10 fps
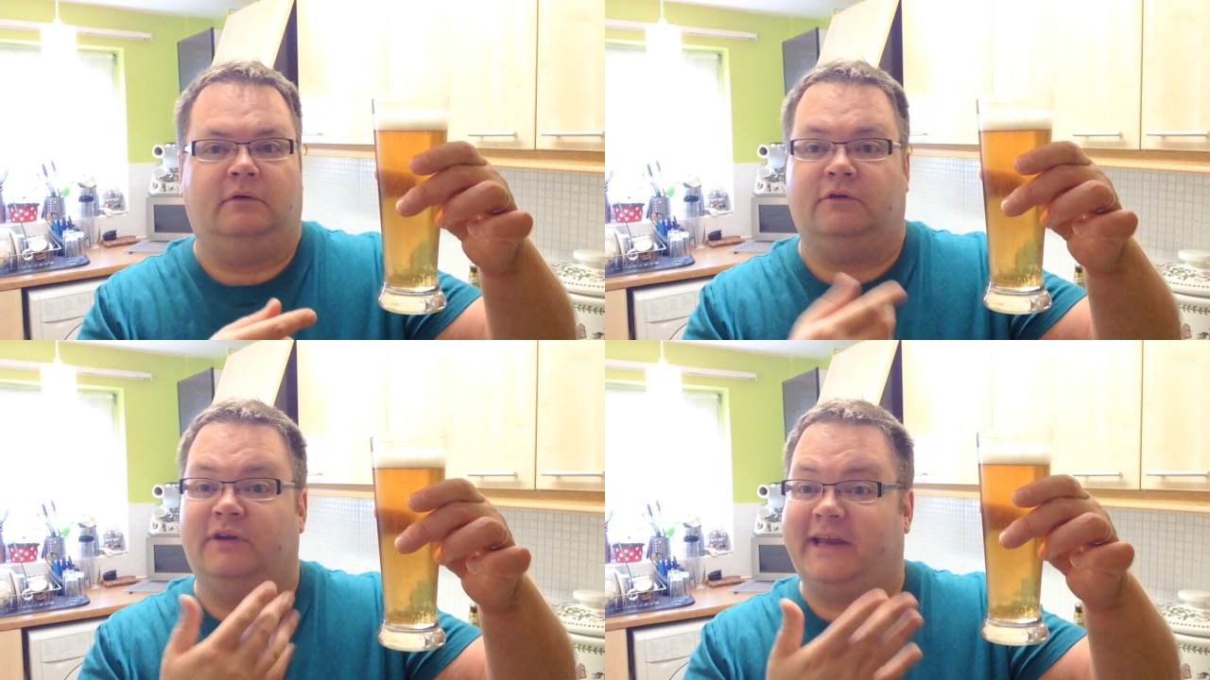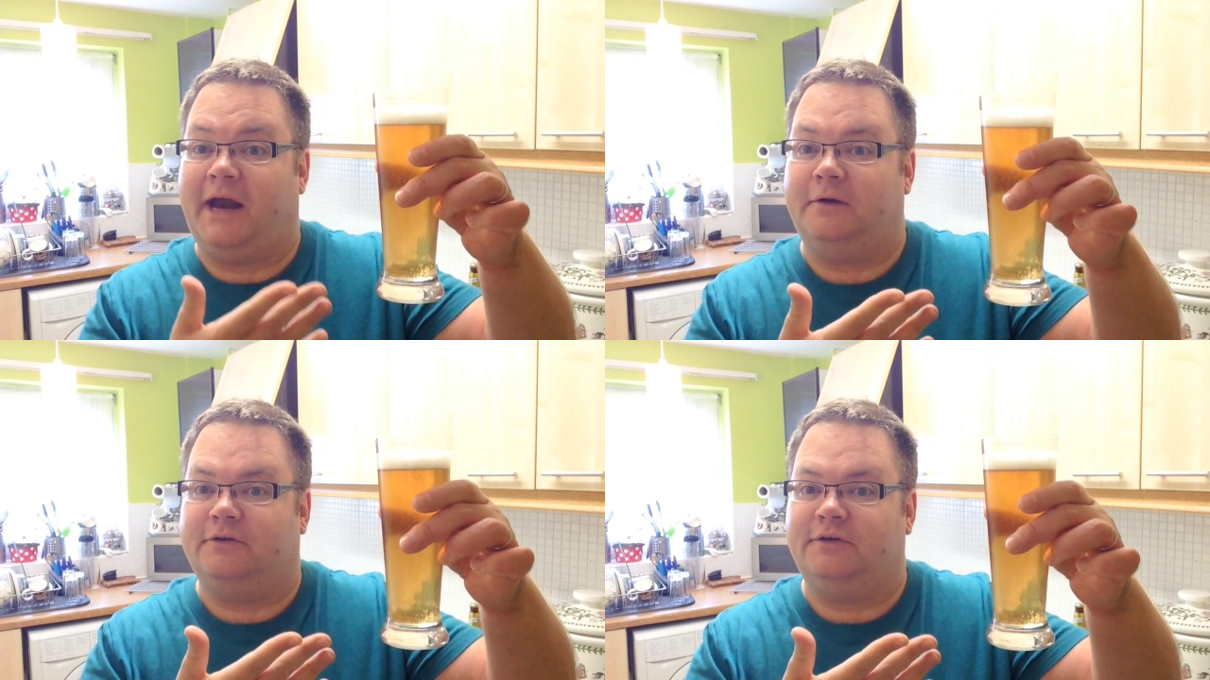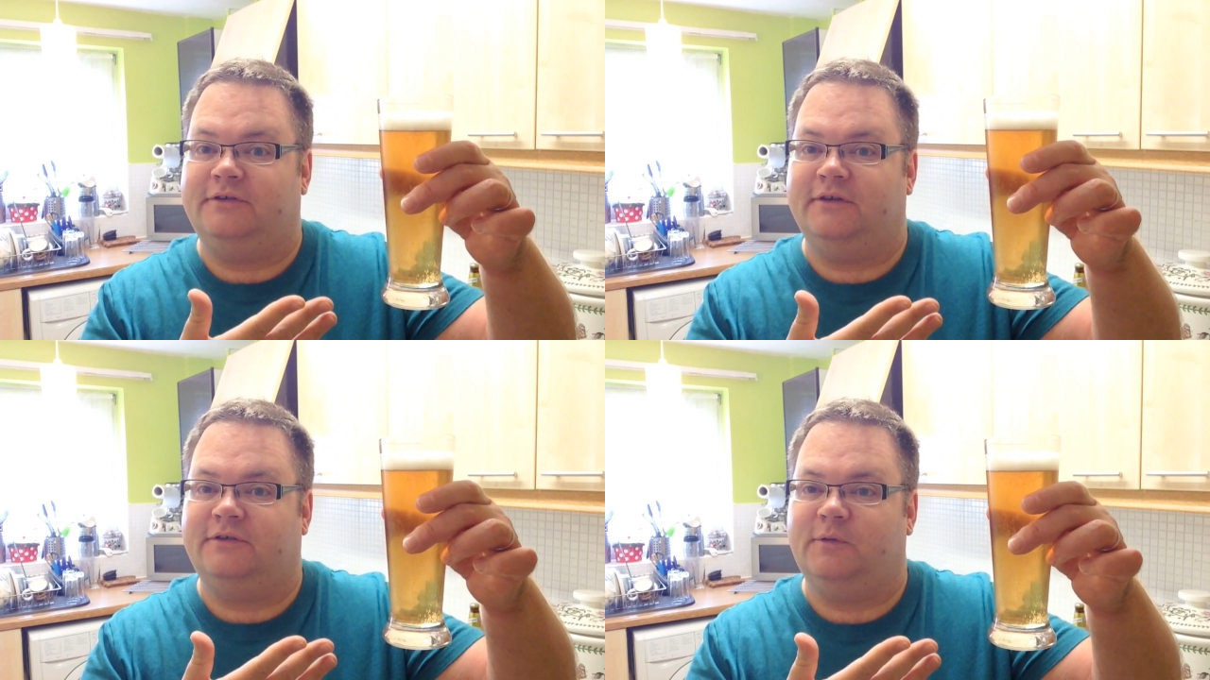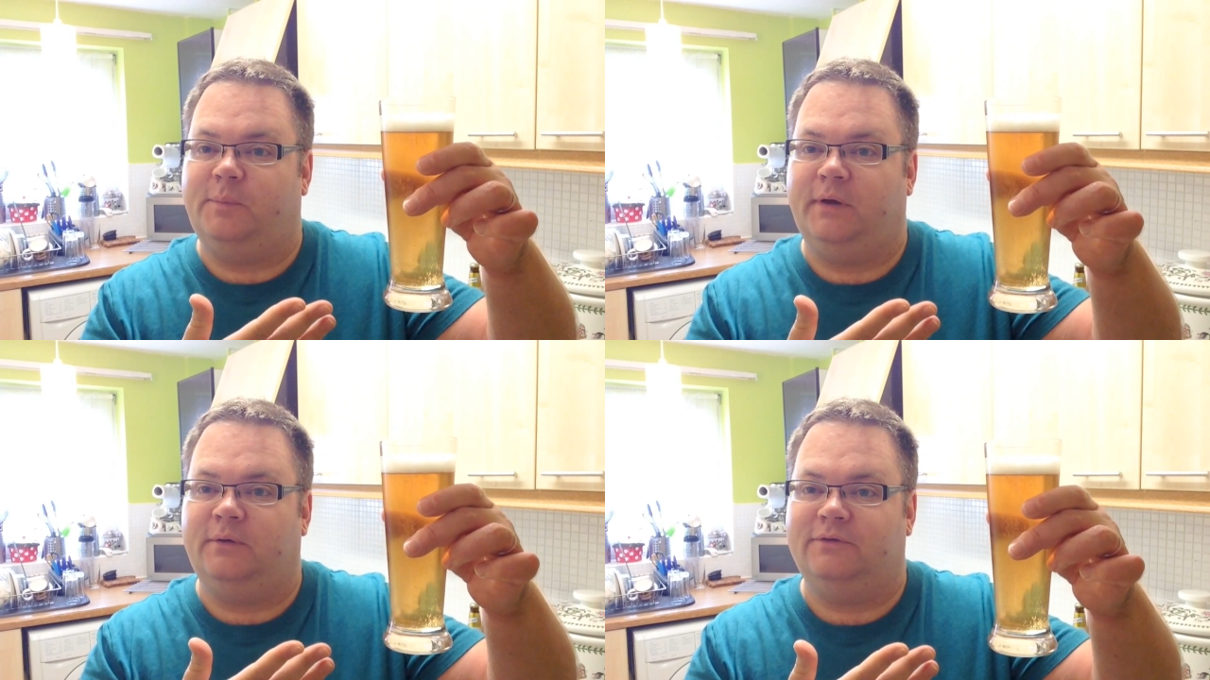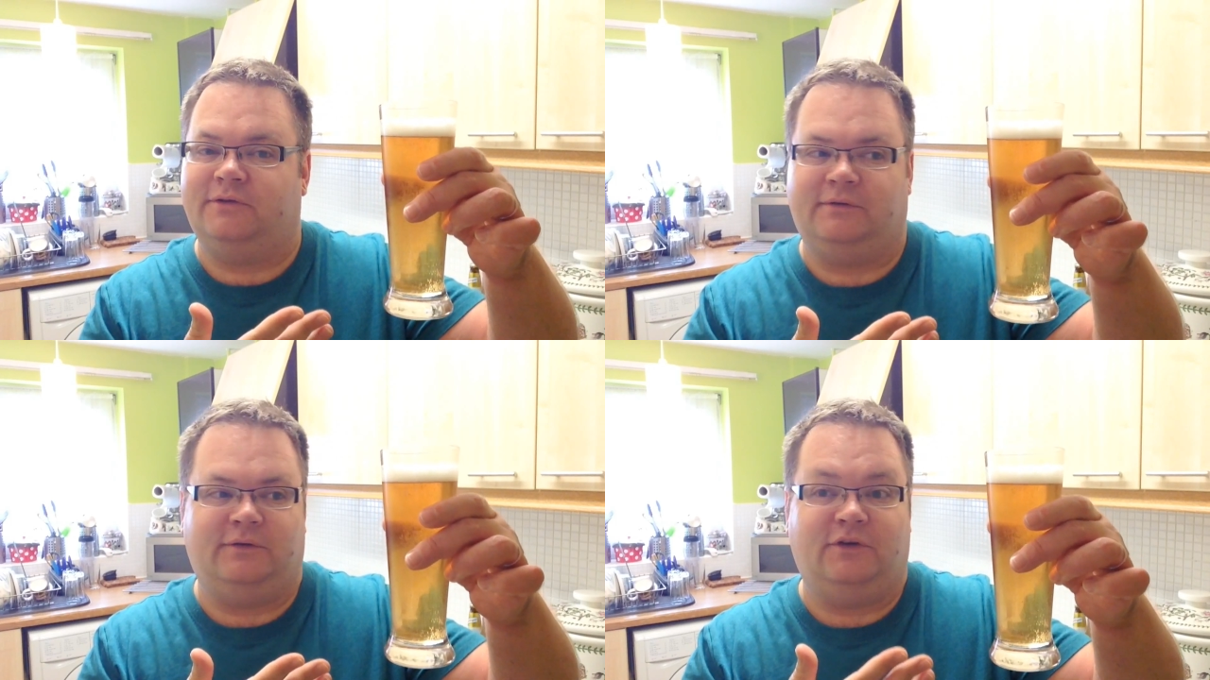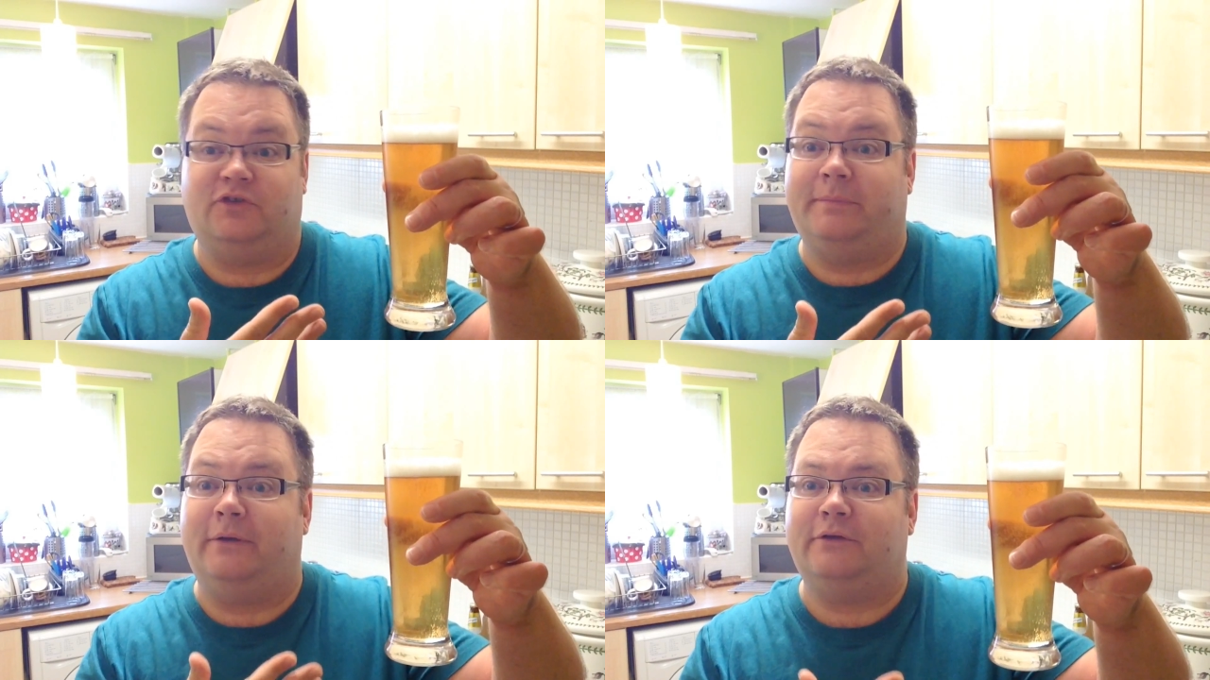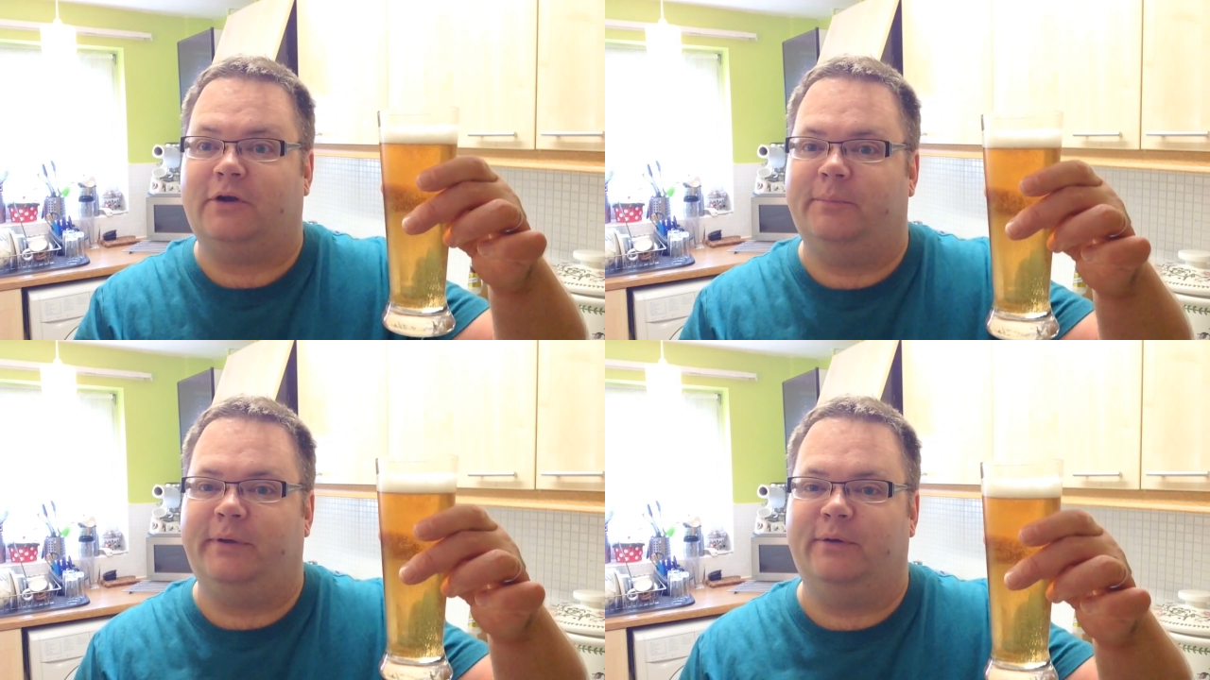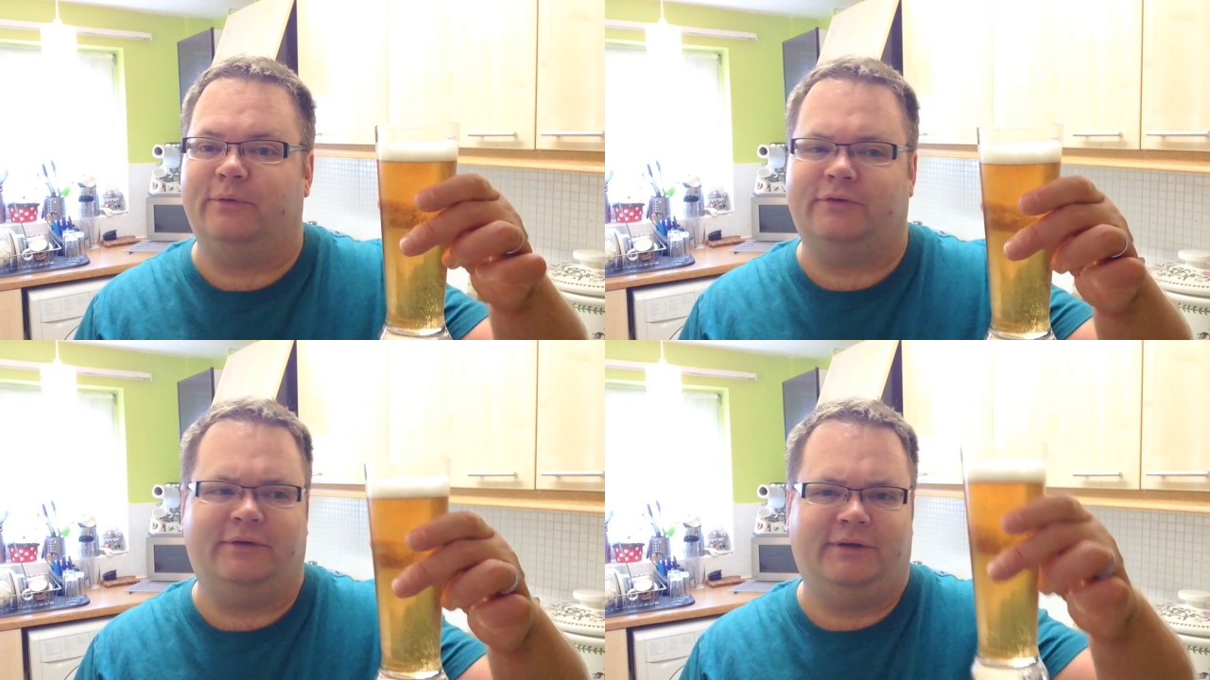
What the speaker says: Got the characteristics of a Pils. Smells like a Pils.